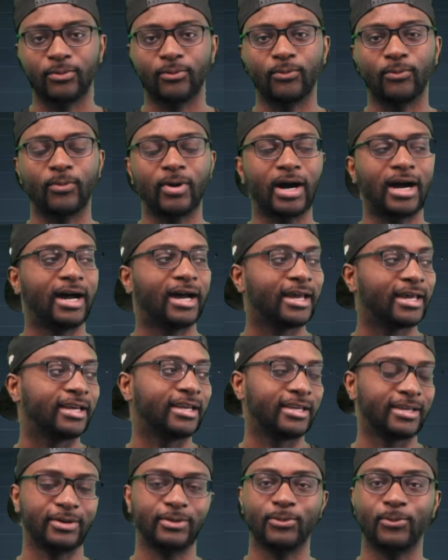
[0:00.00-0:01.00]

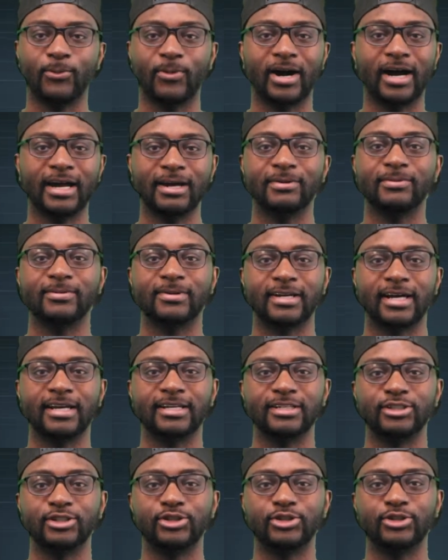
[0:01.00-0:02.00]
Why would
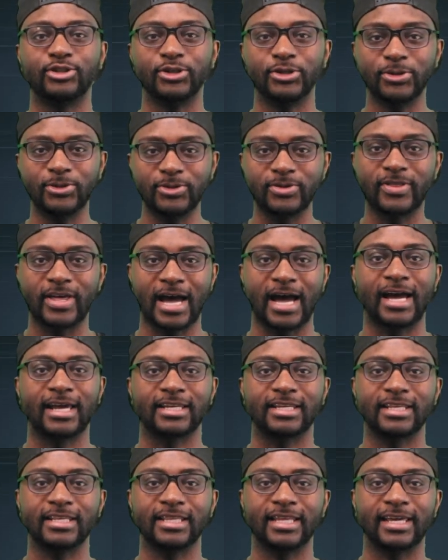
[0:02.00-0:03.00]
I do that?